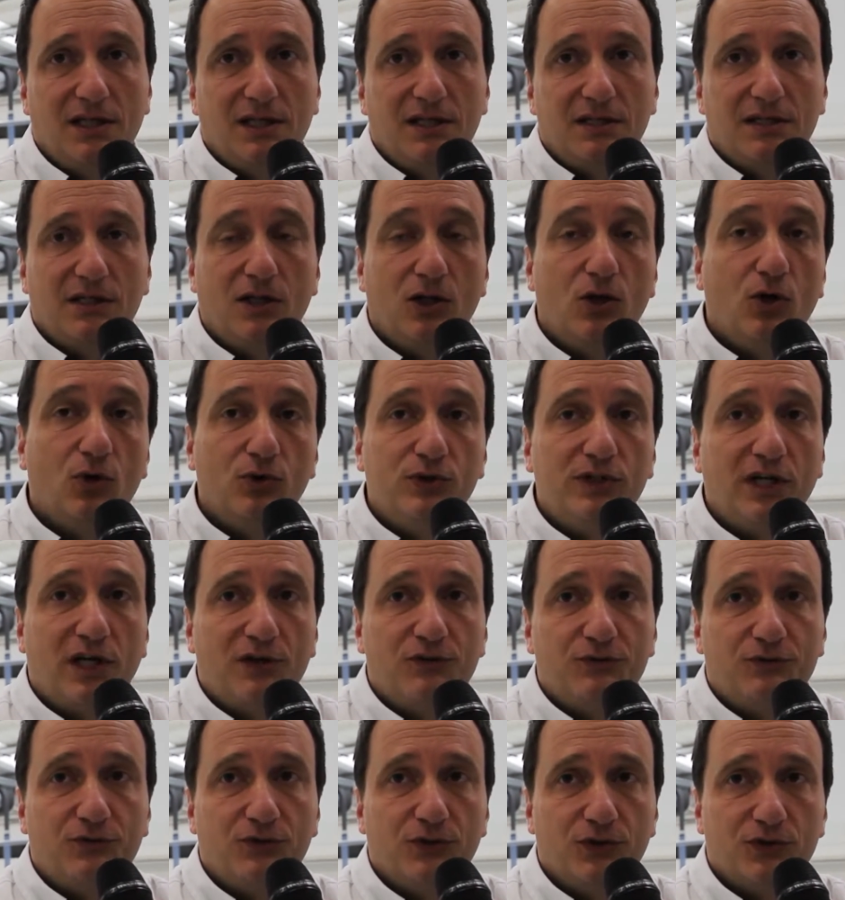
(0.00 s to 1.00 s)
the low
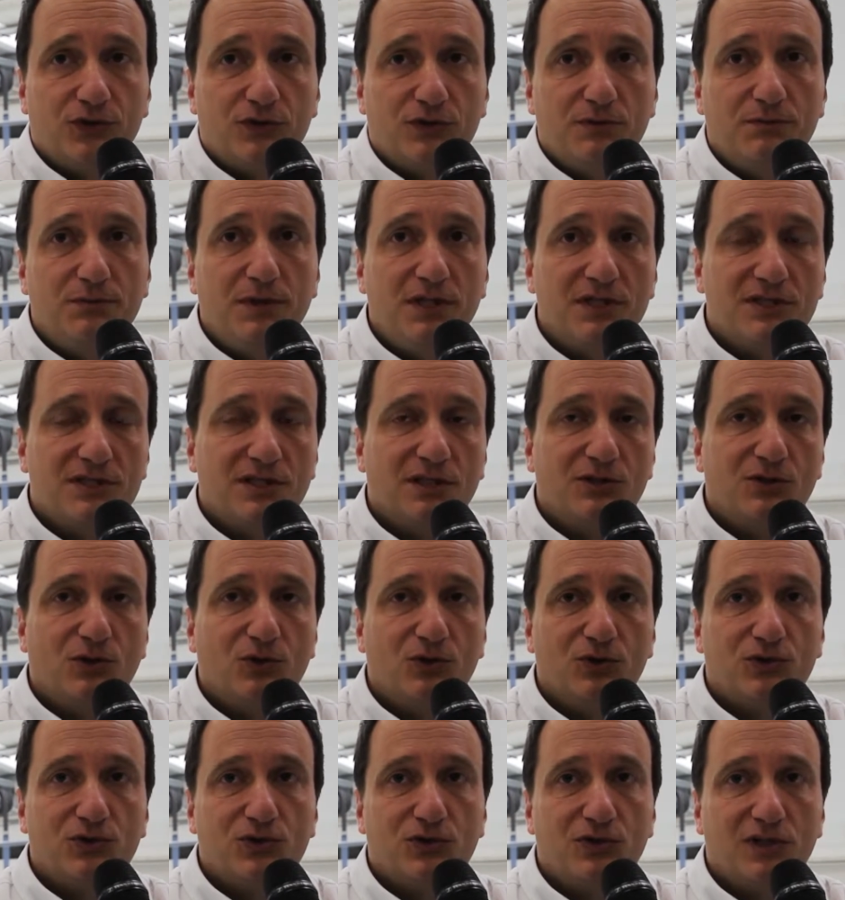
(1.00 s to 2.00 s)
downforce means that
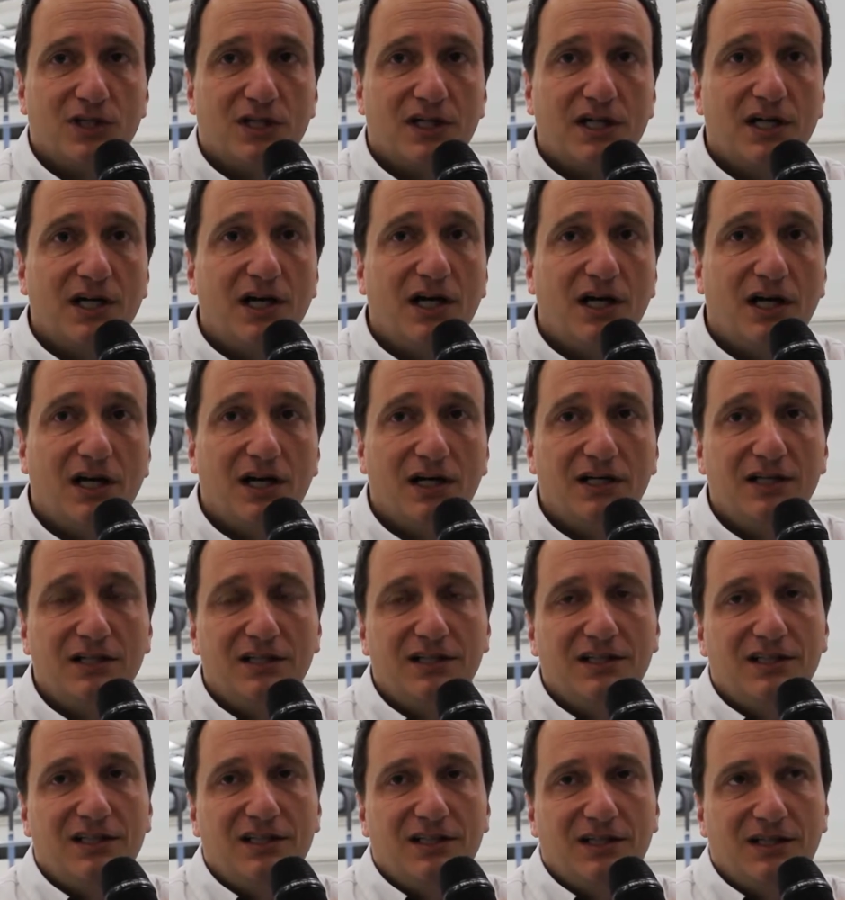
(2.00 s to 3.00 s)
also the car
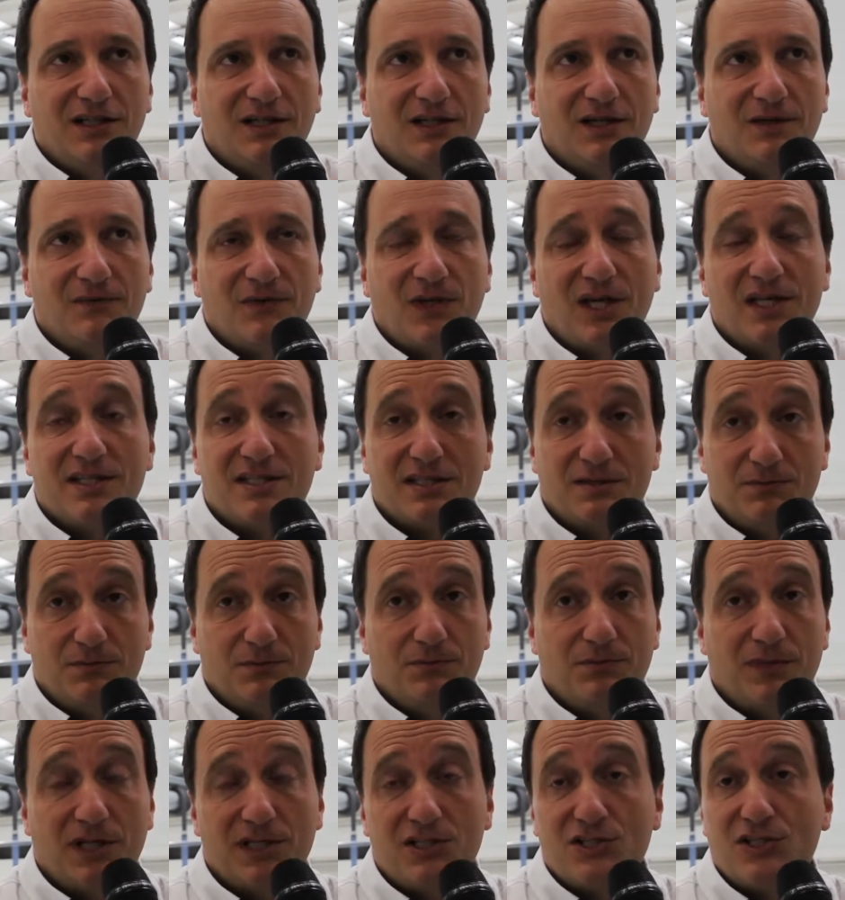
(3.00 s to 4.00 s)
has
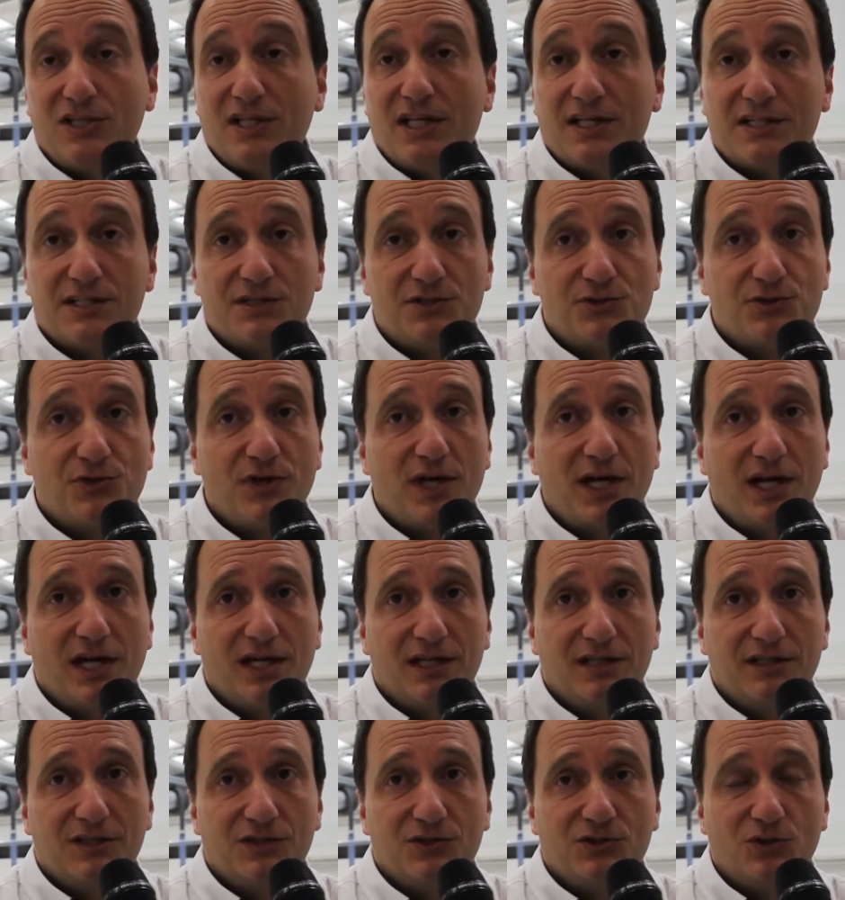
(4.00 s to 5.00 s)
much less
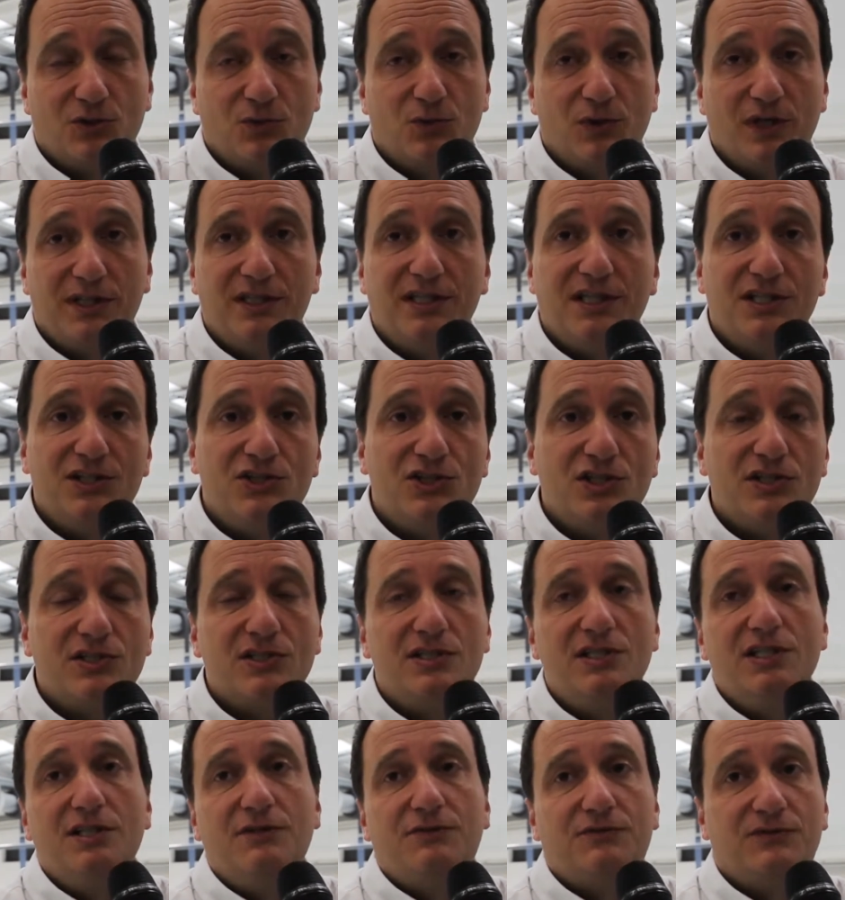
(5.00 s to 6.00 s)
drag, so when they
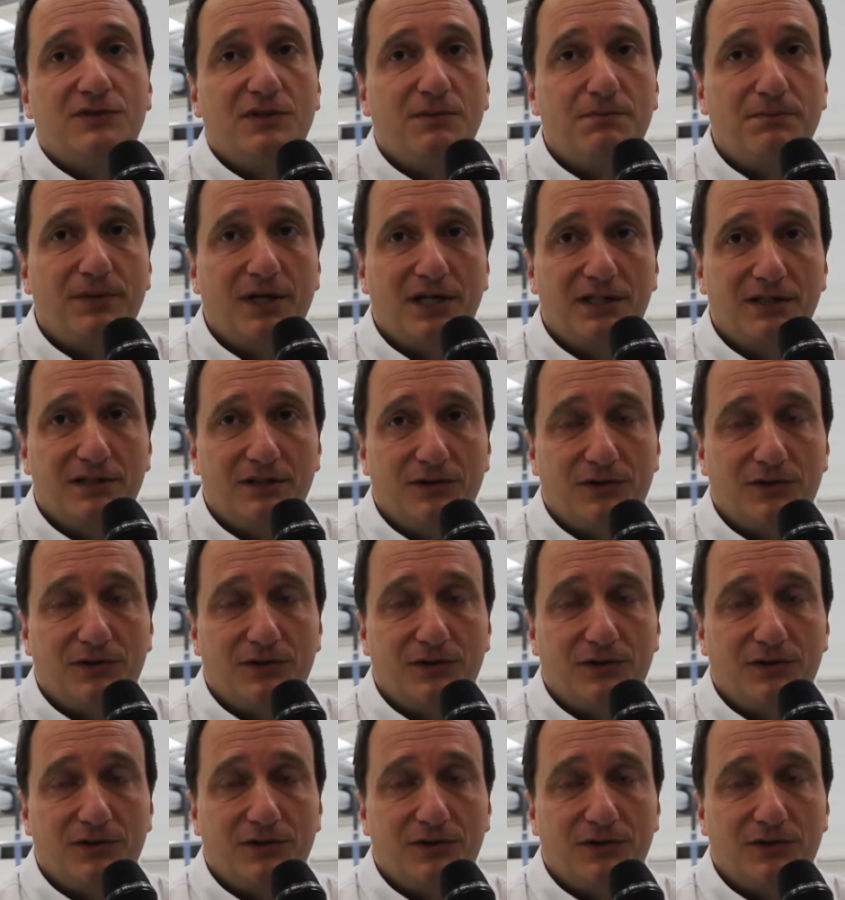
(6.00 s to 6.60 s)
just lift the pedal, the